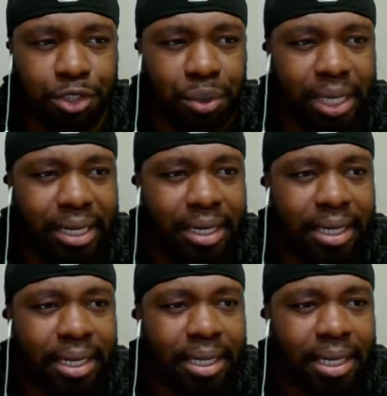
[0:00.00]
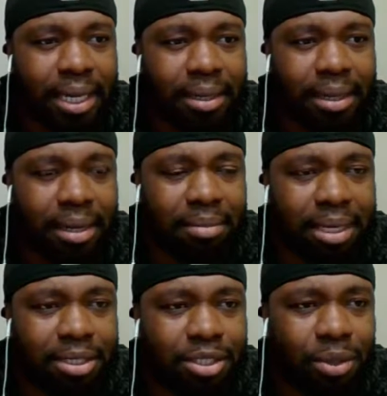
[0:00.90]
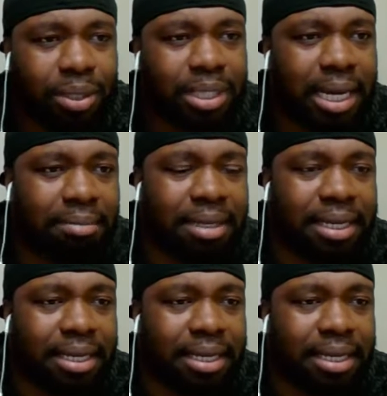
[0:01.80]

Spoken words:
shooting in Minnesota, I believe.